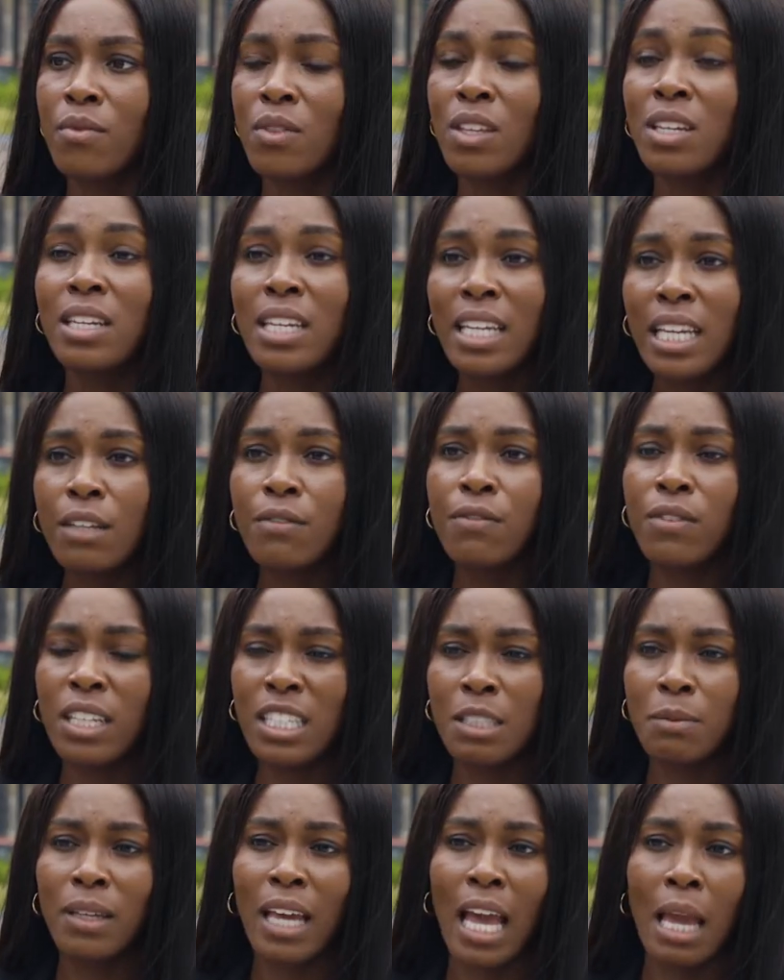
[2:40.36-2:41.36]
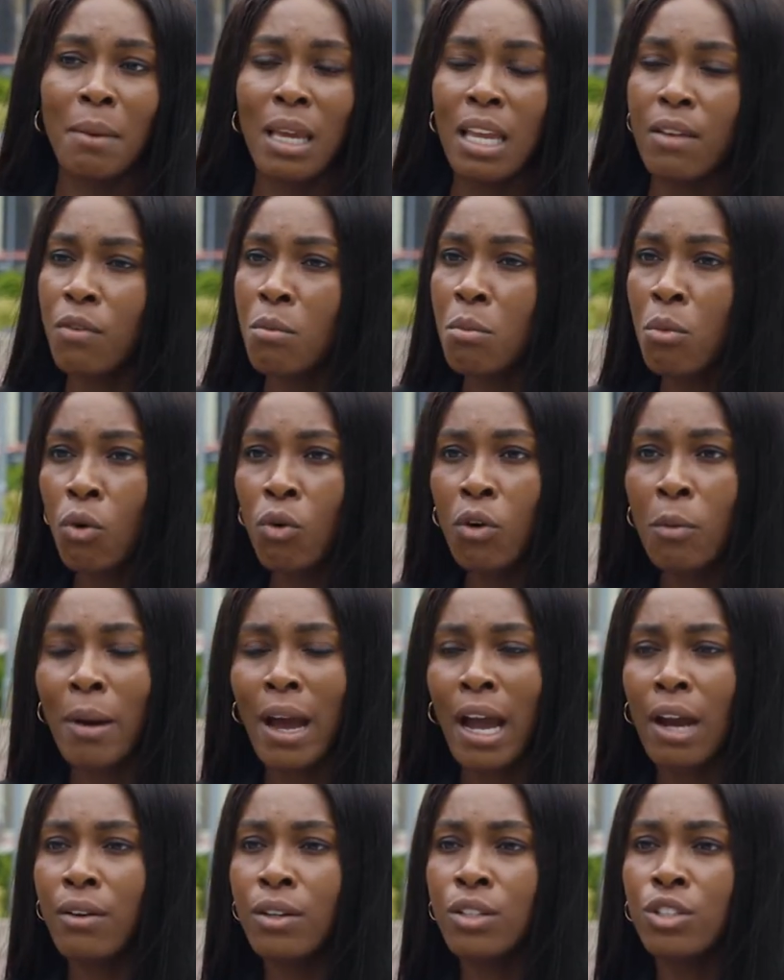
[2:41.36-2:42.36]
The need for this became even more
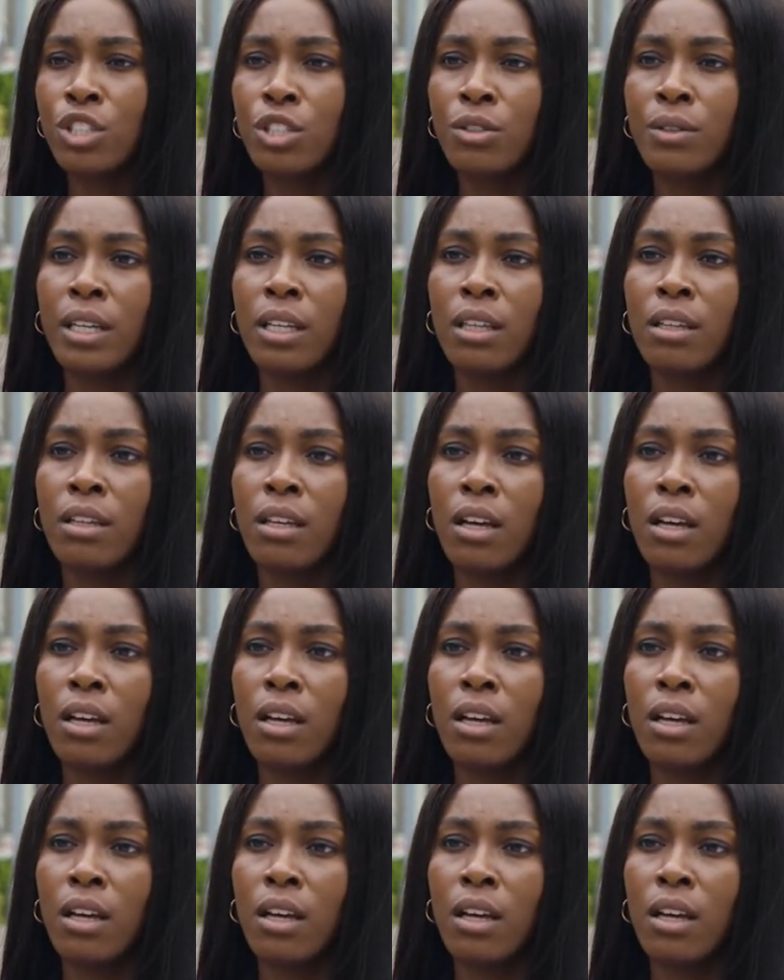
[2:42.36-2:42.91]
apparent during